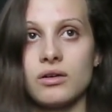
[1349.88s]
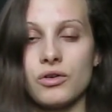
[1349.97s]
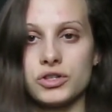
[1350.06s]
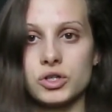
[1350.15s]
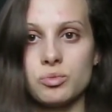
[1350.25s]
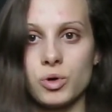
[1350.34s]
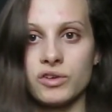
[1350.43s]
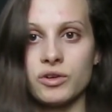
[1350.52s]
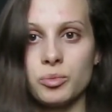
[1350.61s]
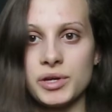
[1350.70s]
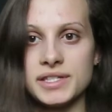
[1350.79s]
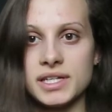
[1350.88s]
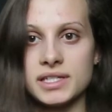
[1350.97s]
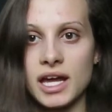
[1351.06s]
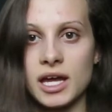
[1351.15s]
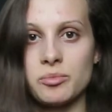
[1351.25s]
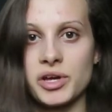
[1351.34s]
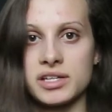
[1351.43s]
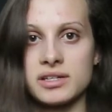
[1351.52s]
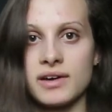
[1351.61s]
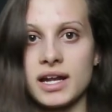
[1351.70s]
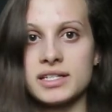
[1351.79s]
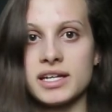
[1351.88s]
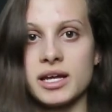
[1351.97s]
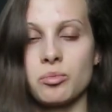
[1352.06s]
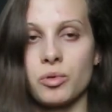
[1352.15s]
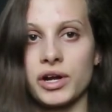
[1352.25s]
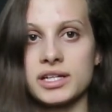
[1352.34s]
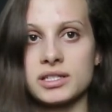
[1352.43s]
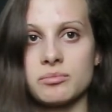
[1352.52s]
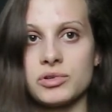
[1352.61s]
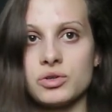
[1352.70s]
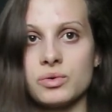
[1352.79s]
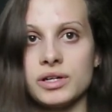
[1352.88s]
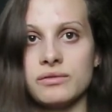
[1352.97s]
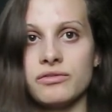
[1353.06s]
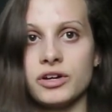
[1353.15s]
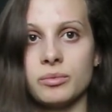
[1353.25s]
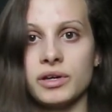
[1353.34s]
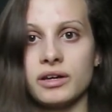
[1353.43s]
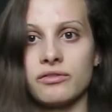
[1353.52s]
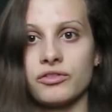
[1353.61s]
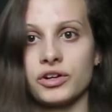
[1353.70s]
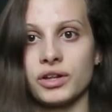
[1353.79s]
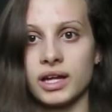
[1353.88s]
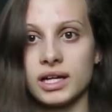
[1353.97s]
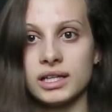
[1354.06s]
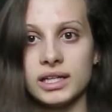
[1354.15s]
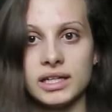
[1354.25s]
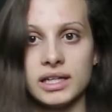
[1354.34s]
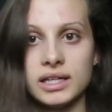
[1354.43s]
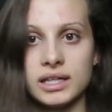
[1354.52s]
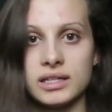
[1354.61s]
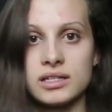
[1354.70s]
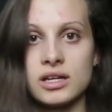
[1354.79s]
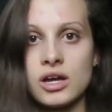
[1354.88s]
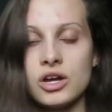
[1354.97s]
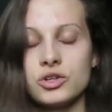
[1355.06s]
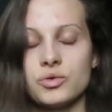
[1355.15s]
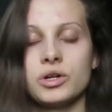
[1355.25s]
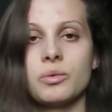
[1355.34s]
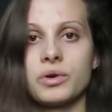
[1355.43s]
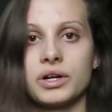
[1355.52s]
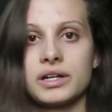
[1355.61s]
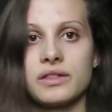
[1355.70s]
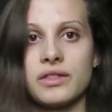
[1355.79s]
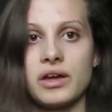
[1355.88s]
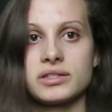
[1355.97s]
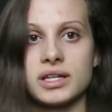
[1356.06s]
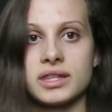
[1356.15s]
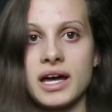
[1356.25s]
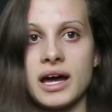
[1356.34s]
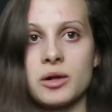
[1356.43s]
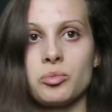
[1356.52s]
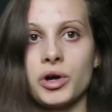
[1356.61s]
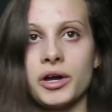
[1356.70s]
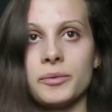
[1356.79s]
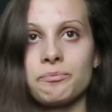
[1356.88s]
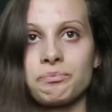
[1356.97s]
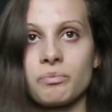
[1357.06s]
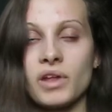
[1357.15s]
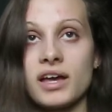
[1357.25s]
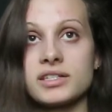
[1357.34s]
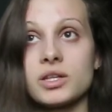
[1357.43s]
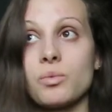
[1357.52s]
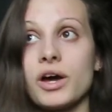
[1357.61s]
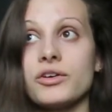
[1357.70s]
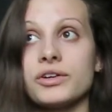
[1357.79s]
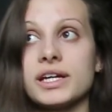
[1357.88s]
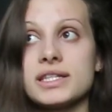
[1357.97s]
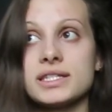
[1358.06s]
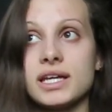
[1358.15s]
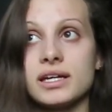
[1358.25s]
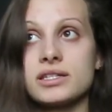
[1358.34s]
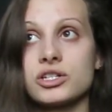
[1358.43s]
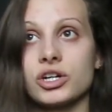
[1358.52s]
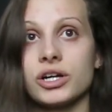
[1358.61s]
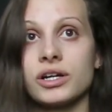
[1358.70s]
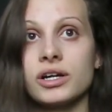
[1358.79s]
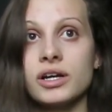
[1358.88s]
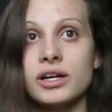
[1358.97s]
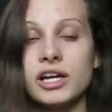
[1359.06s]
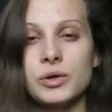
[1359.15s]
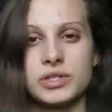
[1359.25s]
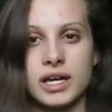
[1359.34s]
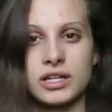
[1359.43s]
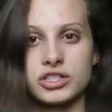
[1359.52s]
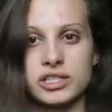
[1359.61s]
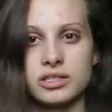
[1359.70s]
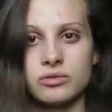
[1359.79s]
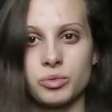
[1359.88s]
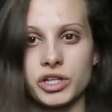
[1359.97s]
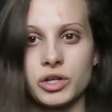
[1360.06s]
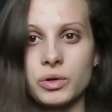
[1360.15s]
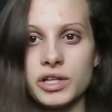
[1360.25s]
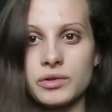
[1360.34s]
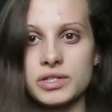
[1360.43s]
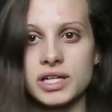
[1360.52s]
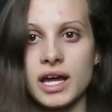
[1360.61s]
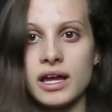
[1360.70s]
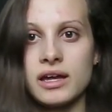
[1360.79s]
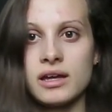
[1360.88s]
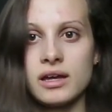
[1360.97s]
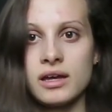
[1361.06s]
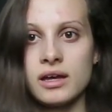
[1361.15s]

also more of a busy day because I've had to take breaks in between filming for like cleaning and doing work and things like that. But as the weather gets nicer, it was actually still pretty cold out today,